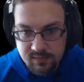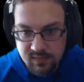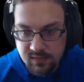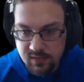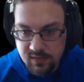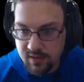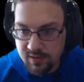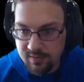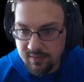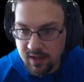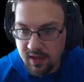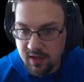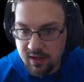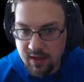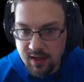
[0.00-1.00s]
Okay, we
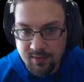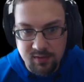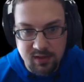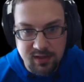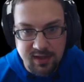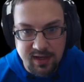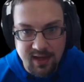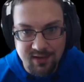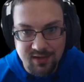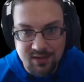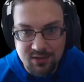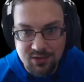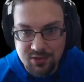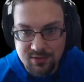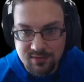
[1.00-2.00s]
gained a couple of
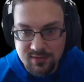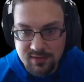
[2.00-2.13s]
knowledge.